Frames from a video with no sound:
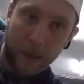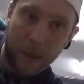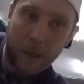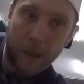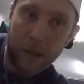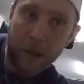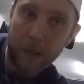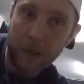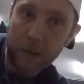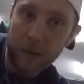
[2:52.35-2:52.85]

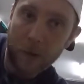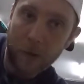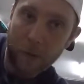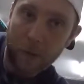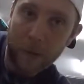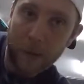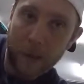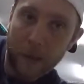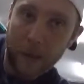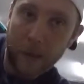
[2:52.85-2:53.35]
and then your
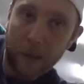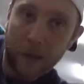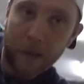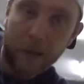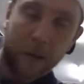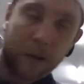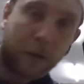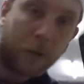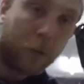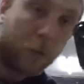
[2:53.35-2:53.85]
top plate,
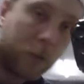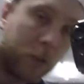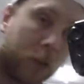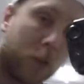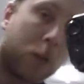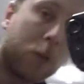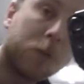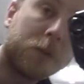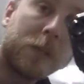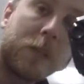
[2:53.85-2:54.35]
which
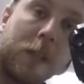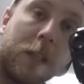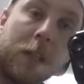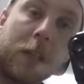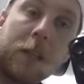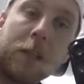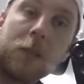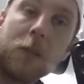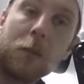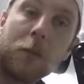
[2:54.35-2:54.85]
holds
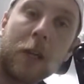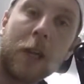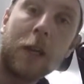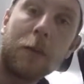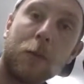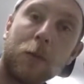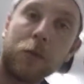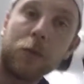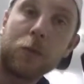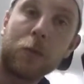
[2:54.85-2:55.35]
the top
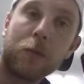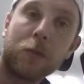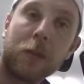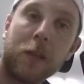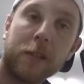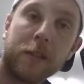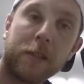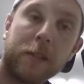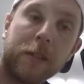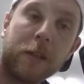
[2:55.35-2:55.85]
cables all
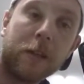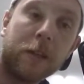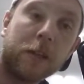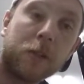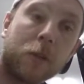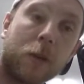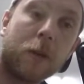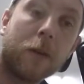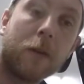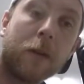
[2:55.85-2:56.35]
nice and tight
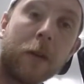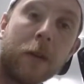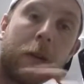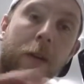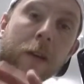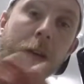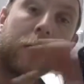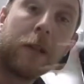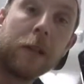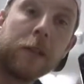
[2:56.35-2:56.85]
as well.
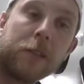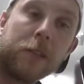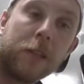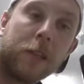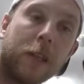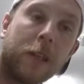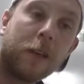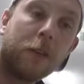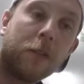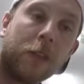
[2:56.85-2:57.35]
So
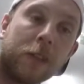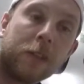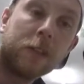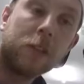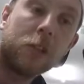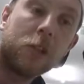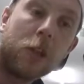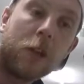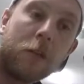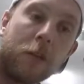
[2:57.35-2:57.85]
now that's the
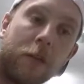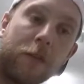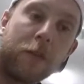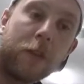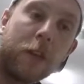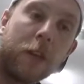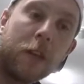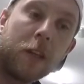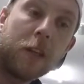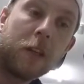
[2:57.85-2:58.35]
gyro
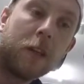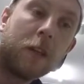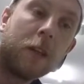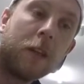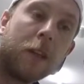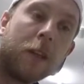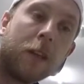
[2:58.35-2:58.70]
fitted.